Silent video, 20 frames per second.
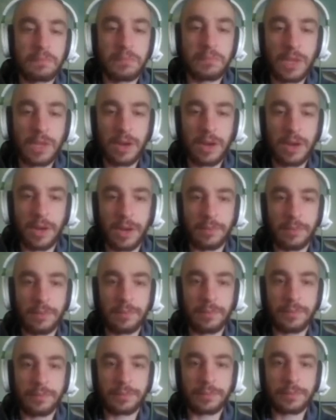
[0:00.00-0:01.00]
Alright.
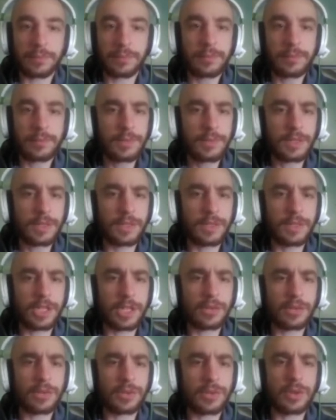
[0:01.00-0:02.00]
The
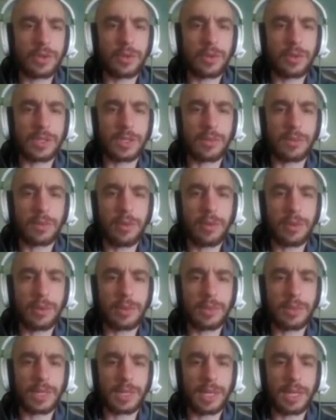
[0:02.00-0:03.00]
general store was small, but it
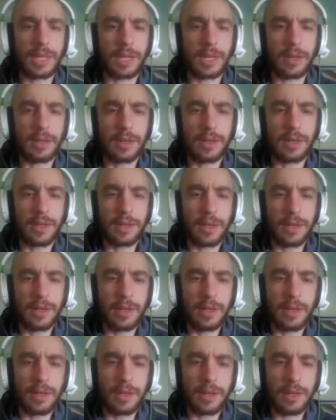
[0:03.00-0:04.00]
was clean.
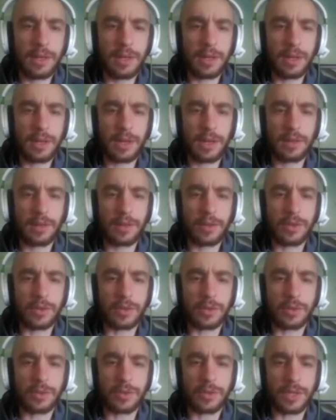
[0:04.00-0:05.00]
It had the
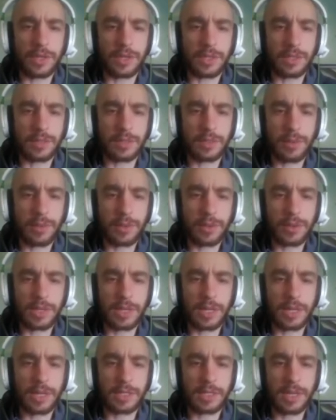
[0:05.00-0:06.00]
usual things.
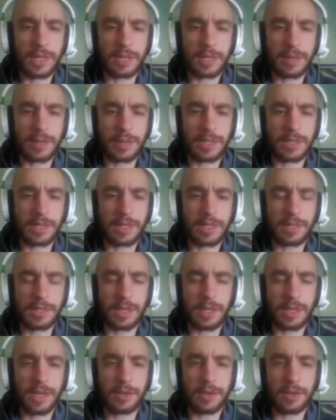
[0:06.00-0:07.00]
Postcards, snacks, magazines,
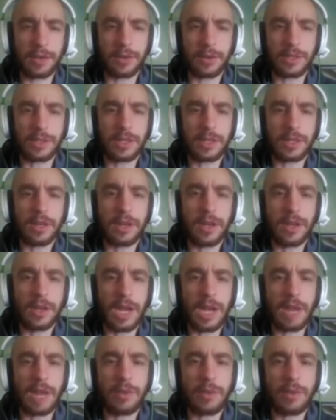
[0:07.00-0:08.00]
and canned goods. I
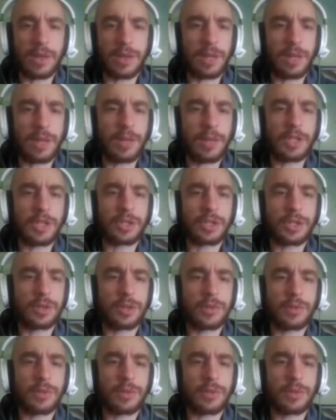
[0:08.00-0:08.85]
never went there much.